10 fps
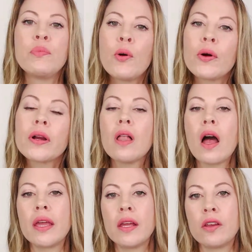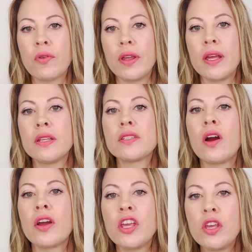pore clogging ingredients
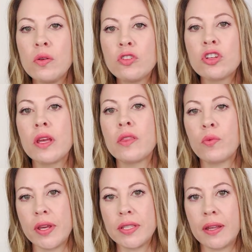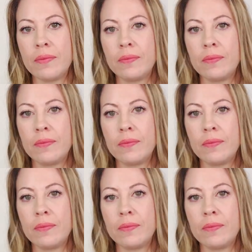are usually the reason.